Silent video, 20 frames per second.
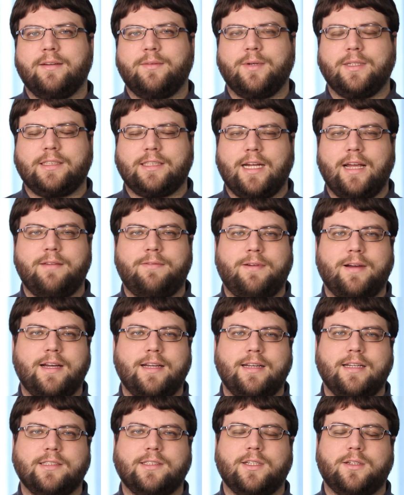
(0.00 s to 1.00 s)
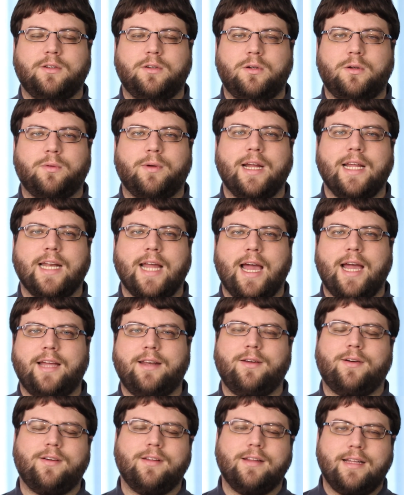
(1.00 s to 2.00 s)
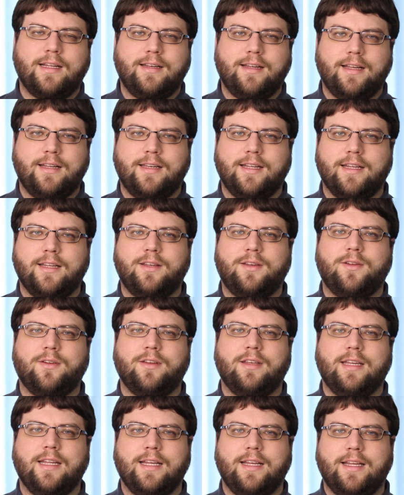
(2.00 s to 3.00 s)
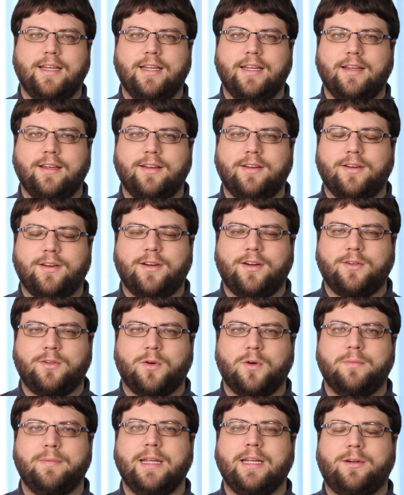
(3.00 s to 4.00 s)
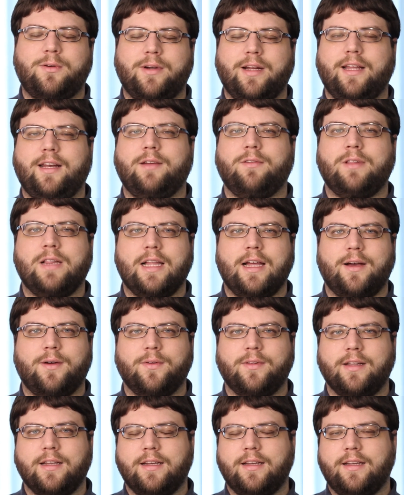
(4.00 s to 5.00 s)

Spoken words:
which I find is a great add-on that they did to the Adobe Creative Cloud.